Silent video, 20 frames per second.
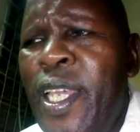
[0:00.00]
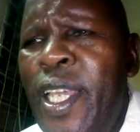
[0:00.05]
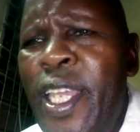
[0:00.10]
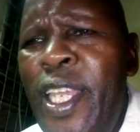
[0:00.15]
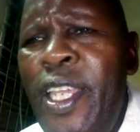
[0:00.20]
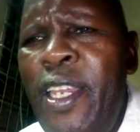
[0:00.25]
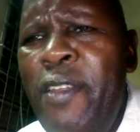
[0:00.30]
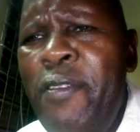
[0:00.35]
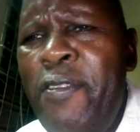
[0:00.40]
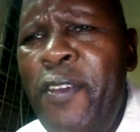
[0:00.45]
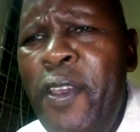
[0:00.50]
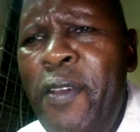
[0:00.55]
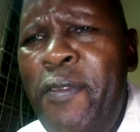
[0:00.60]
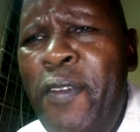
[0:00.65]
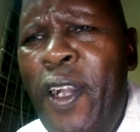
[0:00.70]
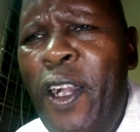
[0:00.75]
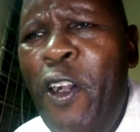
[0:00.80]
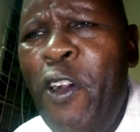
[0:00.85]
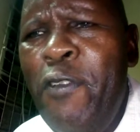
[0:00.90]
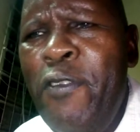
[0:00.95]
in
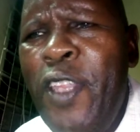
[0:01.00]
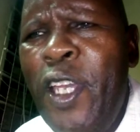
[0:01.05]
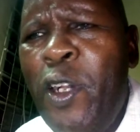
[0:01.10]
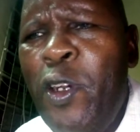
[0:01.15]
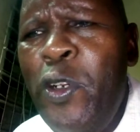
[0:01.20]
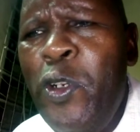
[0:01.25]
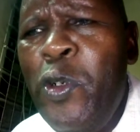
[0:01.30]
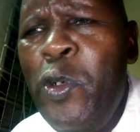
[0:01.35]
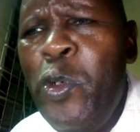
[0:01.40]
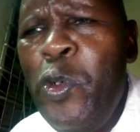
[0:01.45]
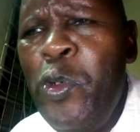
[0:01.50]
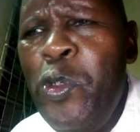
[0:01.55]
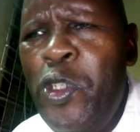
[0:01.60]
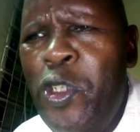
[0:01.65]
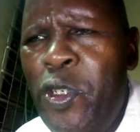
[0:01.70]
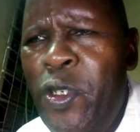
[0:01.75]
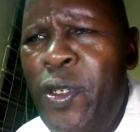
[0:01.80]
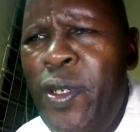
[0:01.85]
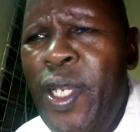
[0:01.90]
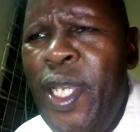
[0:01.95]
favor of the
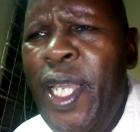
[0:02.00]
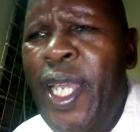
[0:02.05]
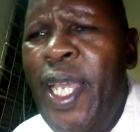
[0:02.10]
conclusion,